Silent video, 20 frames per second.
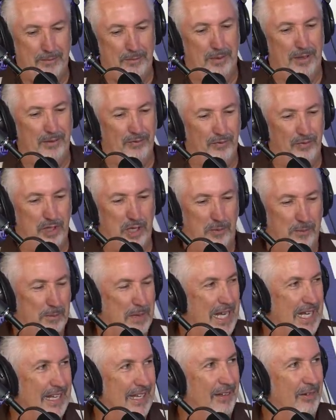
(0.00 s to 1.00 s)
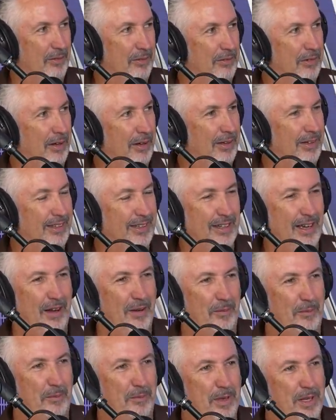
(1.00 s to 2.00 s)
But to me, it really.
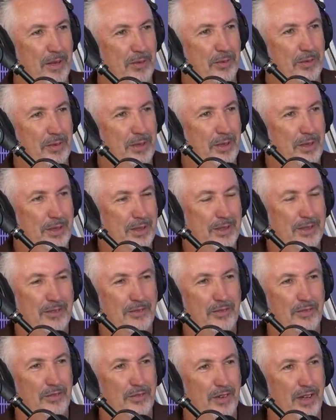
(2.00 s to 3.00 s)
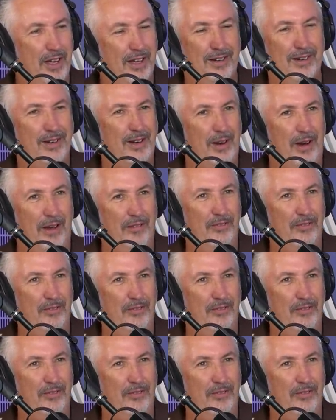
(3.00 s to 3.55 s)
I don't know.